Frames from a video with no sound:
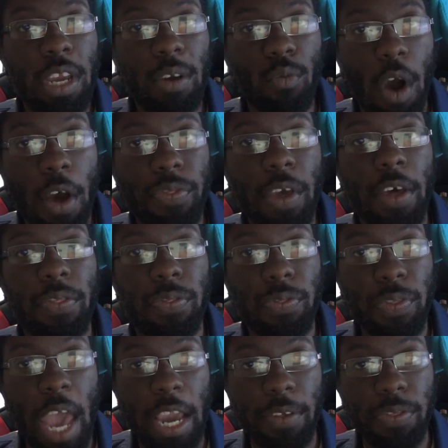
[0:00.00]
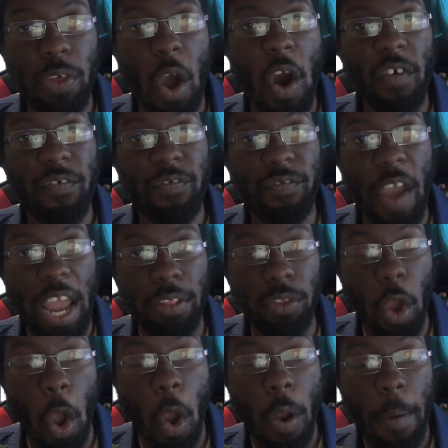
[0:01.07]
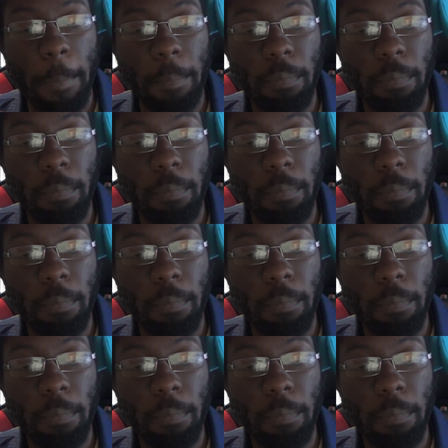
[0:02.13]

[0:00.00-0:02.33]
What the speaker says: was a sex offender.